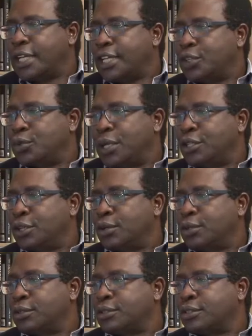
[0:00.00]
when your
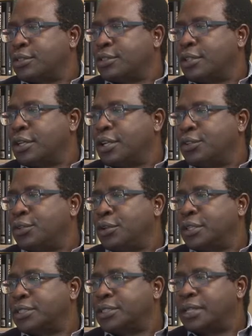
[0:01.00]
goals do
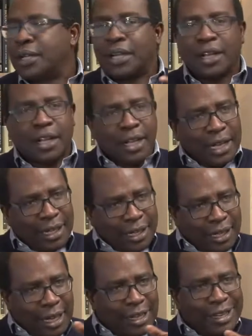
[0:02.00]
not
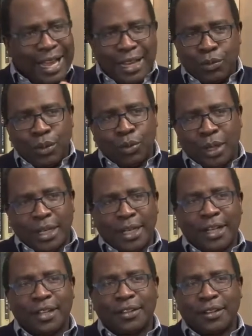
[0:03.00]
align with one
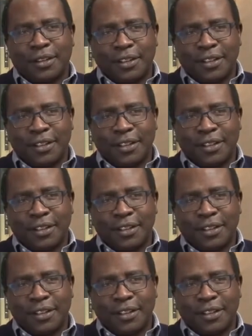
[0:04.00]
another,